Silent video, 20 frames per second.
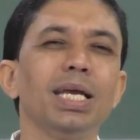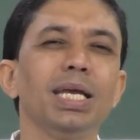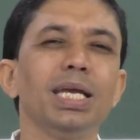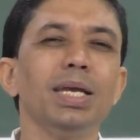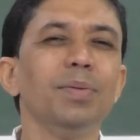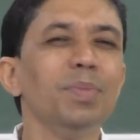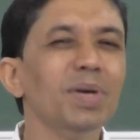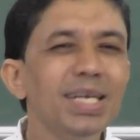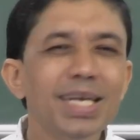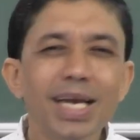
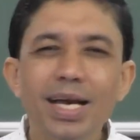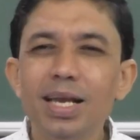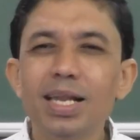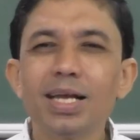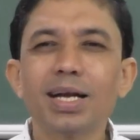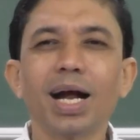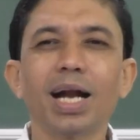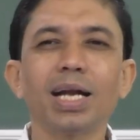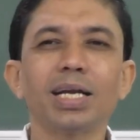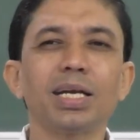immediately
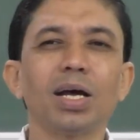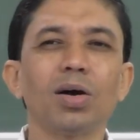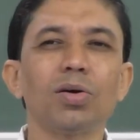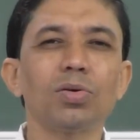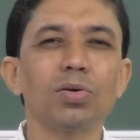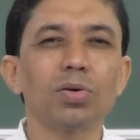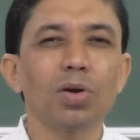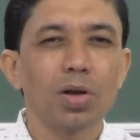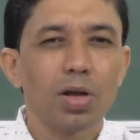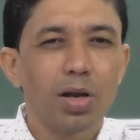cut
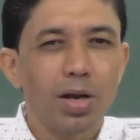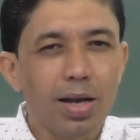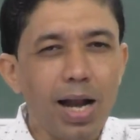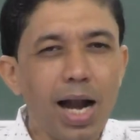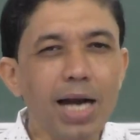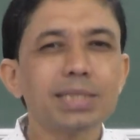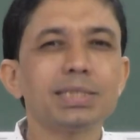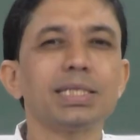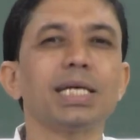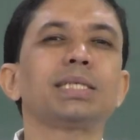down
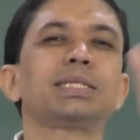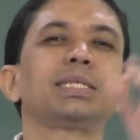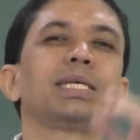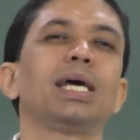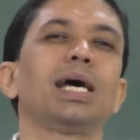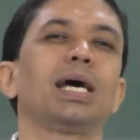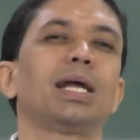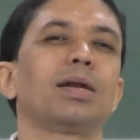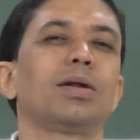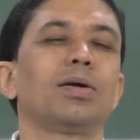larger
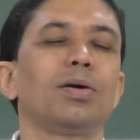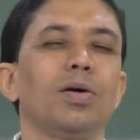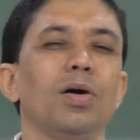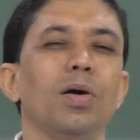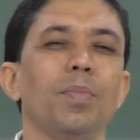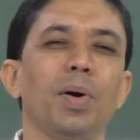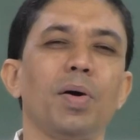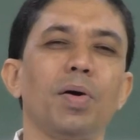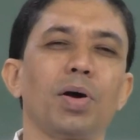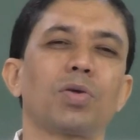share
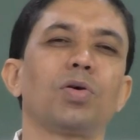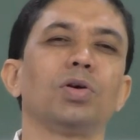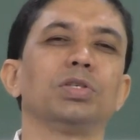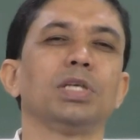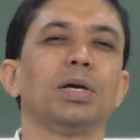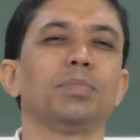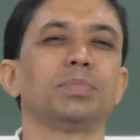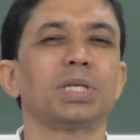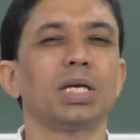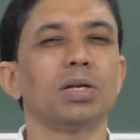of our
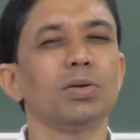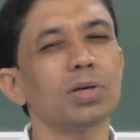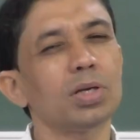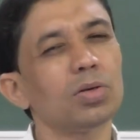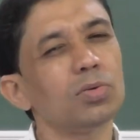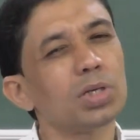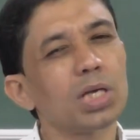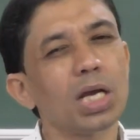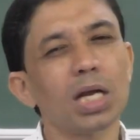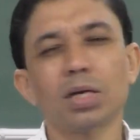consumption okay
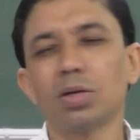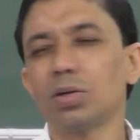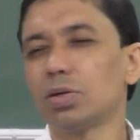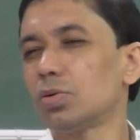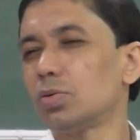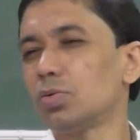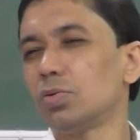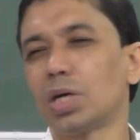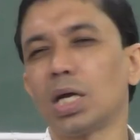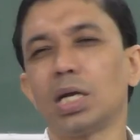we can
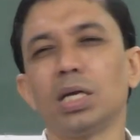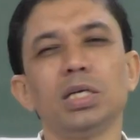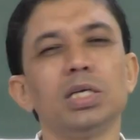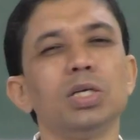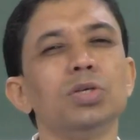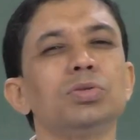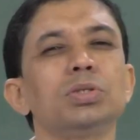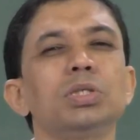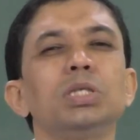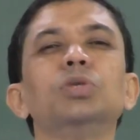we can
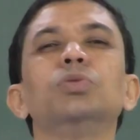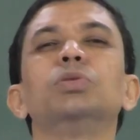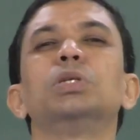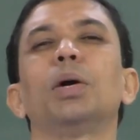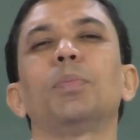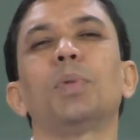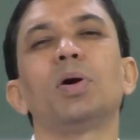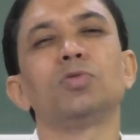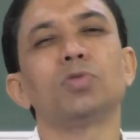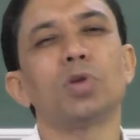reduce huge
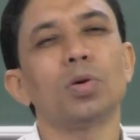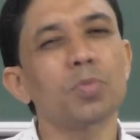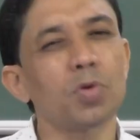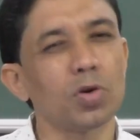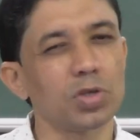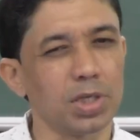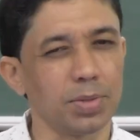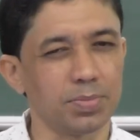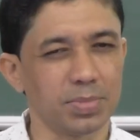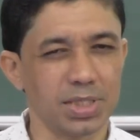amount of
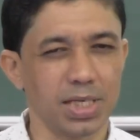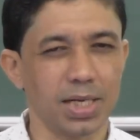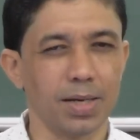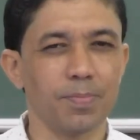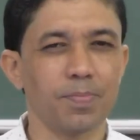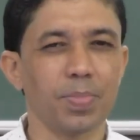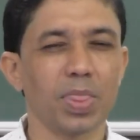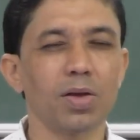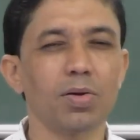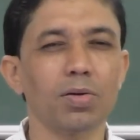consumption
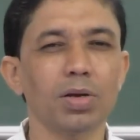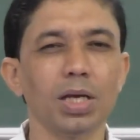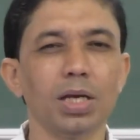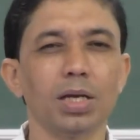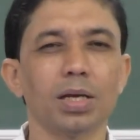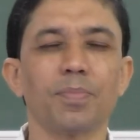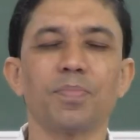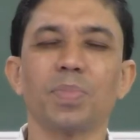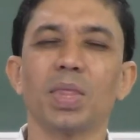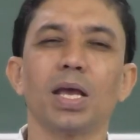
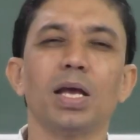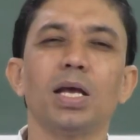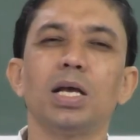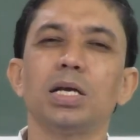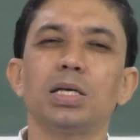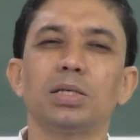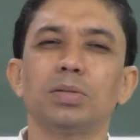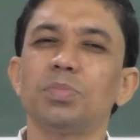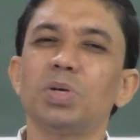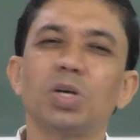okay
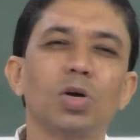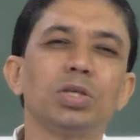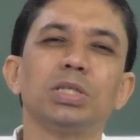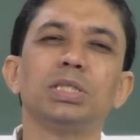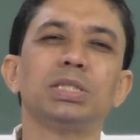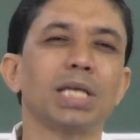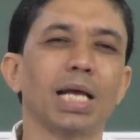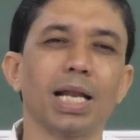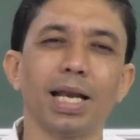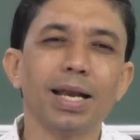because
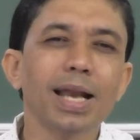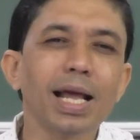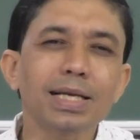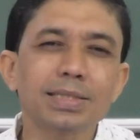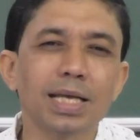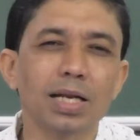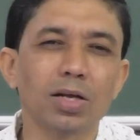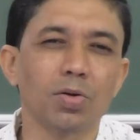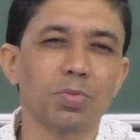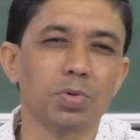it is a
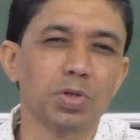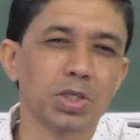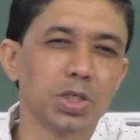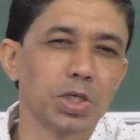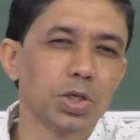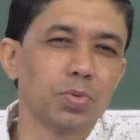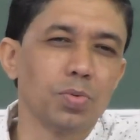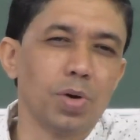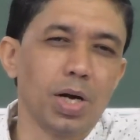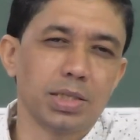luxury commodity
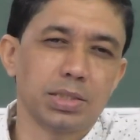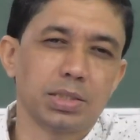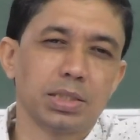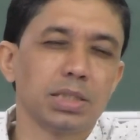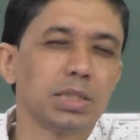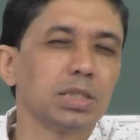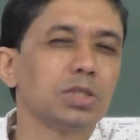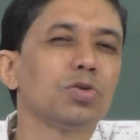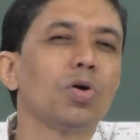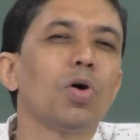to us
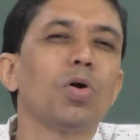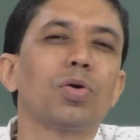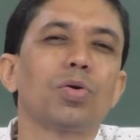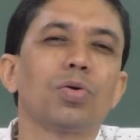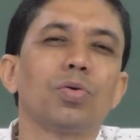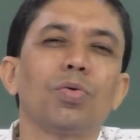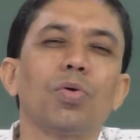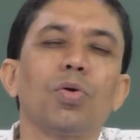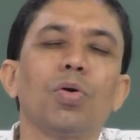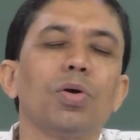it is not
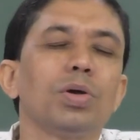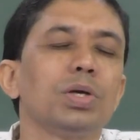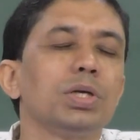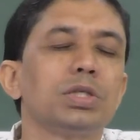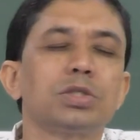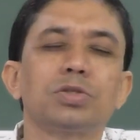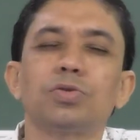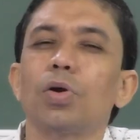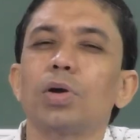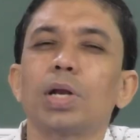no it
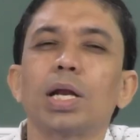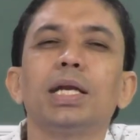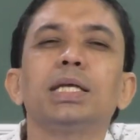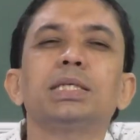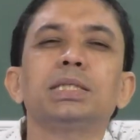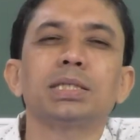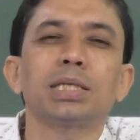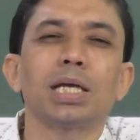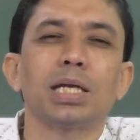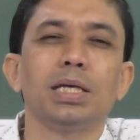is not a
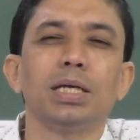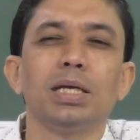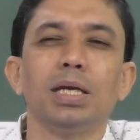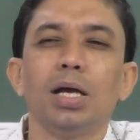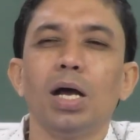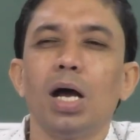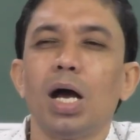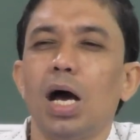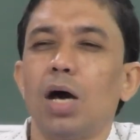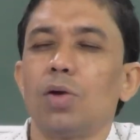necessary
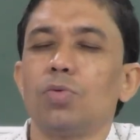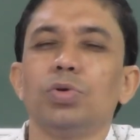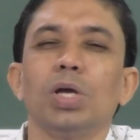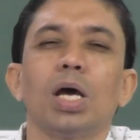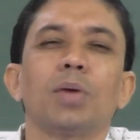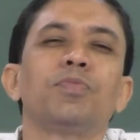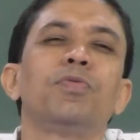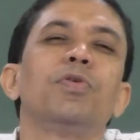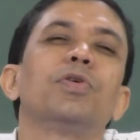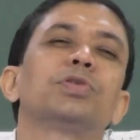or we
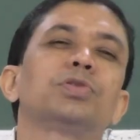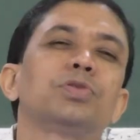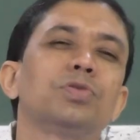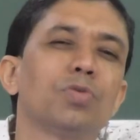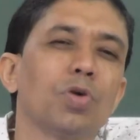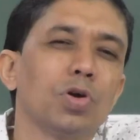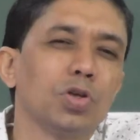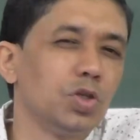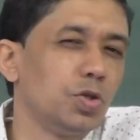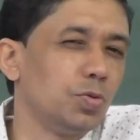are forced to
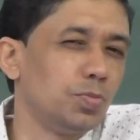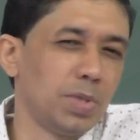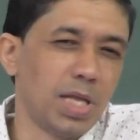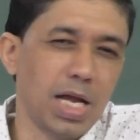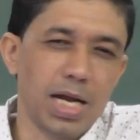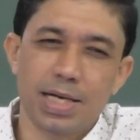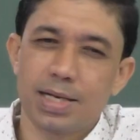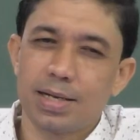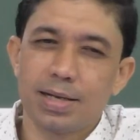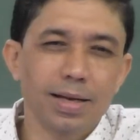consume
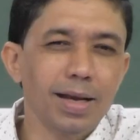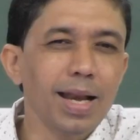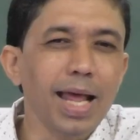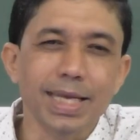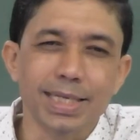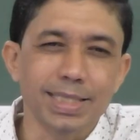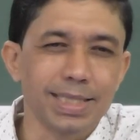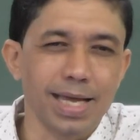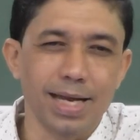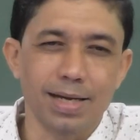that
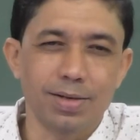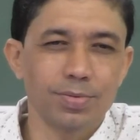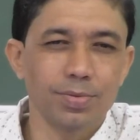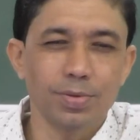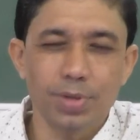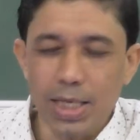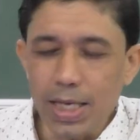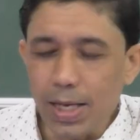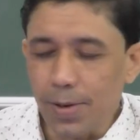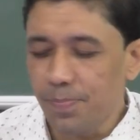like that
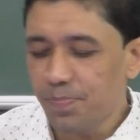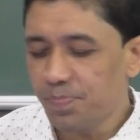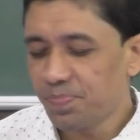okay.